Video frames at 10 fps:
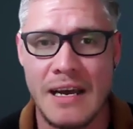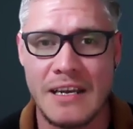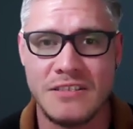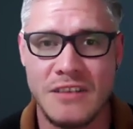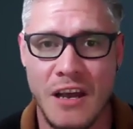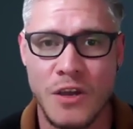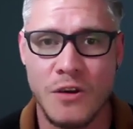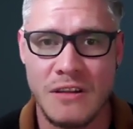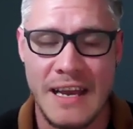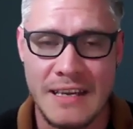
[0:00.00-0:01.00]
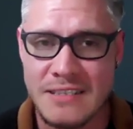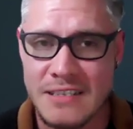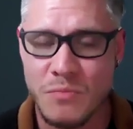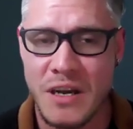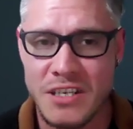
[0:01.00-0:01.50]
It's not utilized
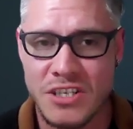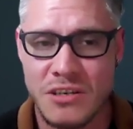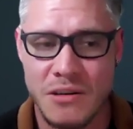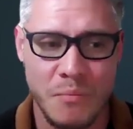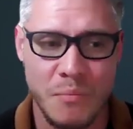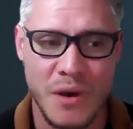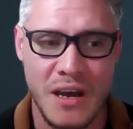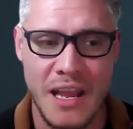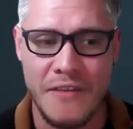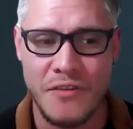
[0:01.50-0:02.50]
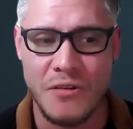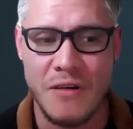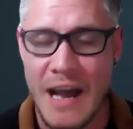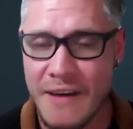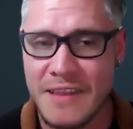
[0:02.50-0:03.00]
as much, but if you
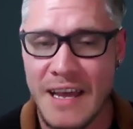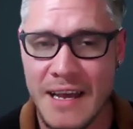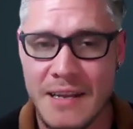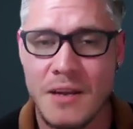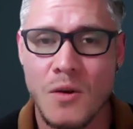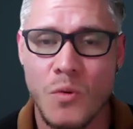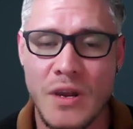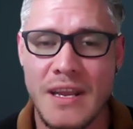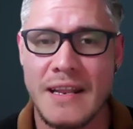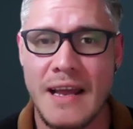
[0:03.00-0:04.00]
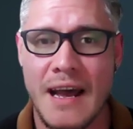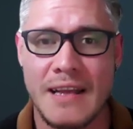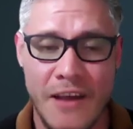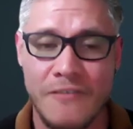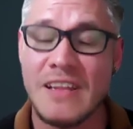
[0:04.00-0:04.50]
have that, we can
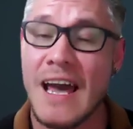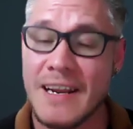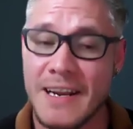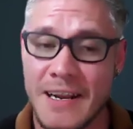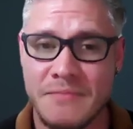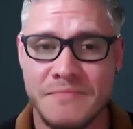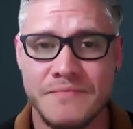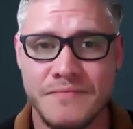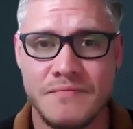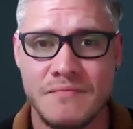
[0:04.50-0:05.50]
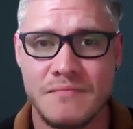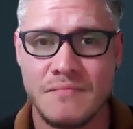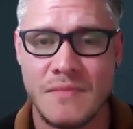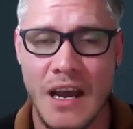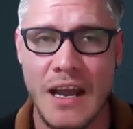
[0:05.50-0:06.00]
definitely add it in.
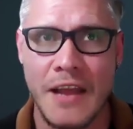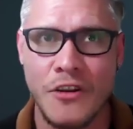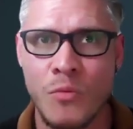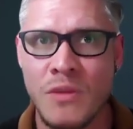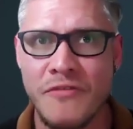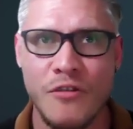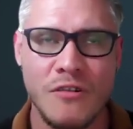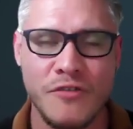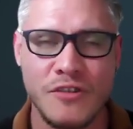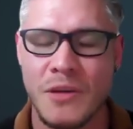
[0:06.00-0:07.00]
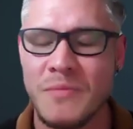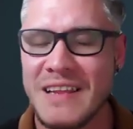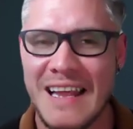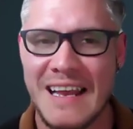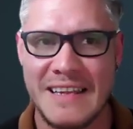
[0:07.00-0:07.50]
And normally for something
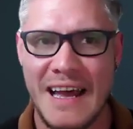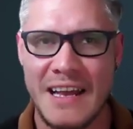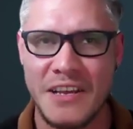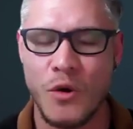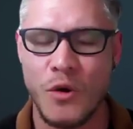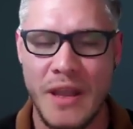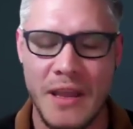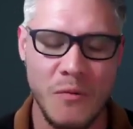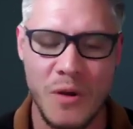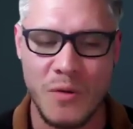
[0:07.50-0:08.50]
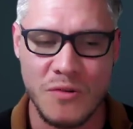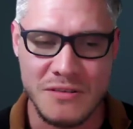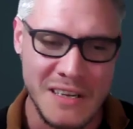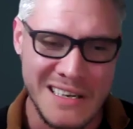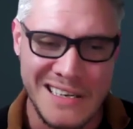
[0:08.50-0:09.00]
like that, we would
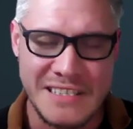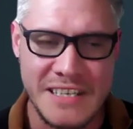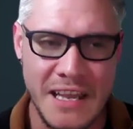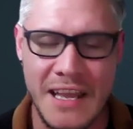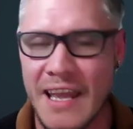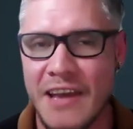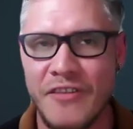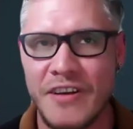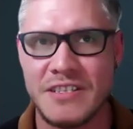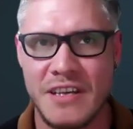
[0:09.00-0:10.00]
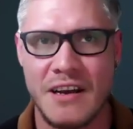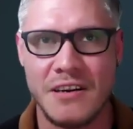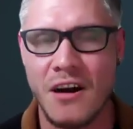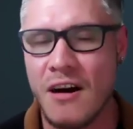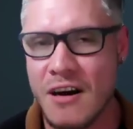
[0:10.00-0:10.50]
say if it's a
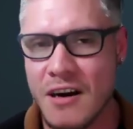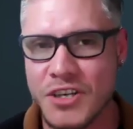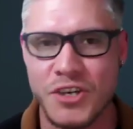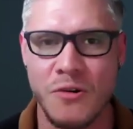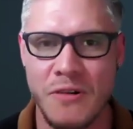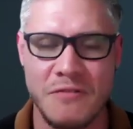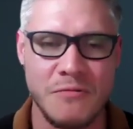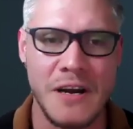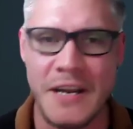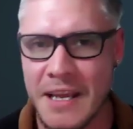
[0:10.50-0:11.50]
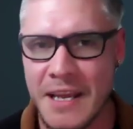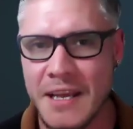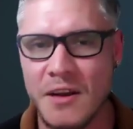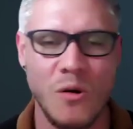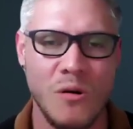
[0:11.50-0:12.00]
car, show it
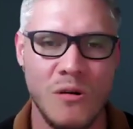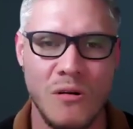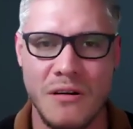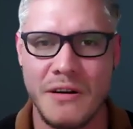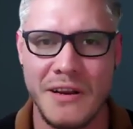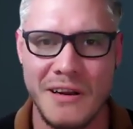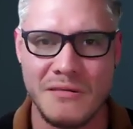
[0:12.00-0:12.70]
running, or